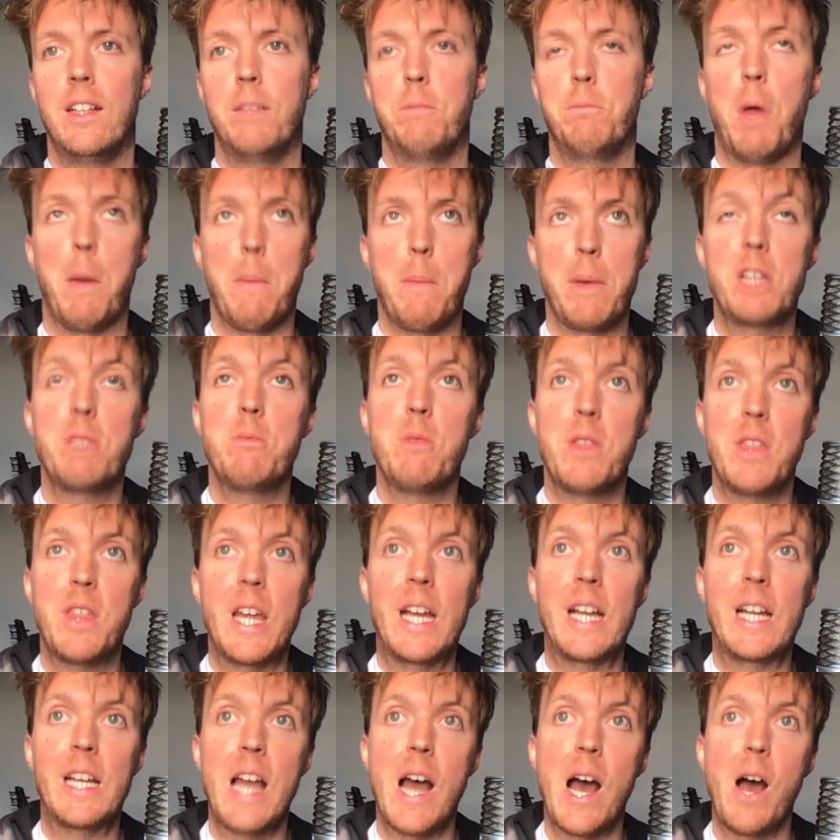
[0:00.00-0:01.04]
that makes me
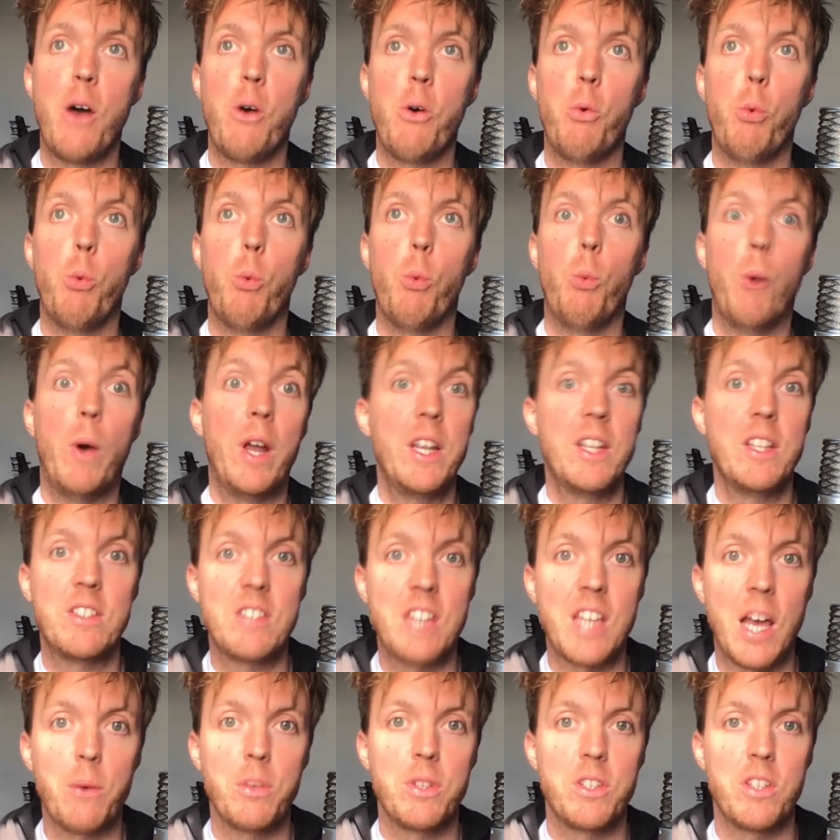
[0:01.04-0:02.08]
think now, when did
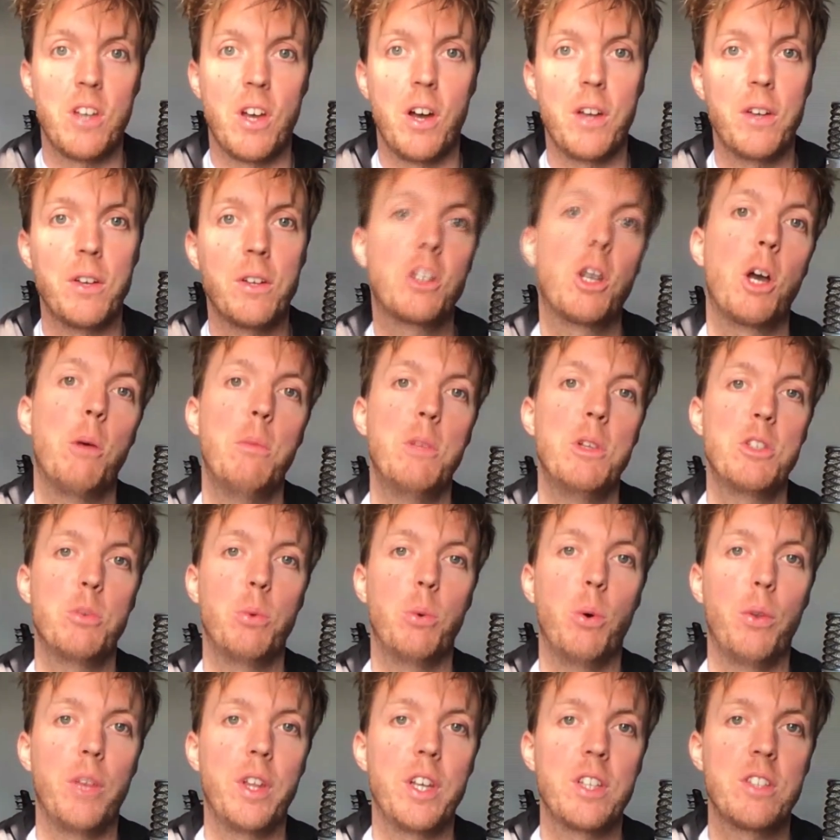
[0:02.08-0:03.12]
sound design come into
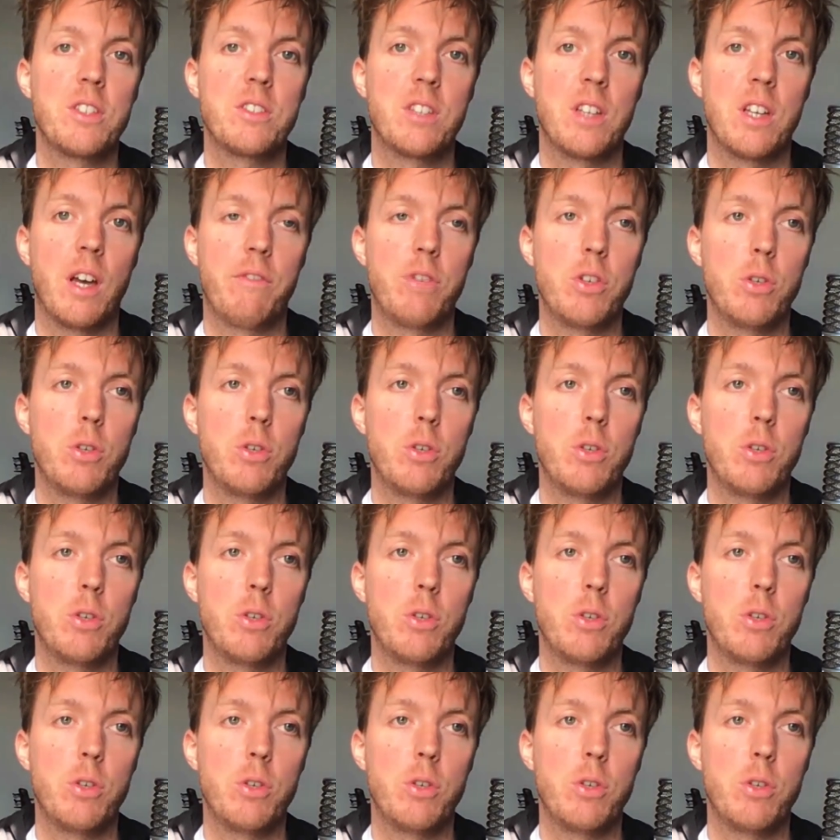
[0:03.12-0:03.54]
all this? Have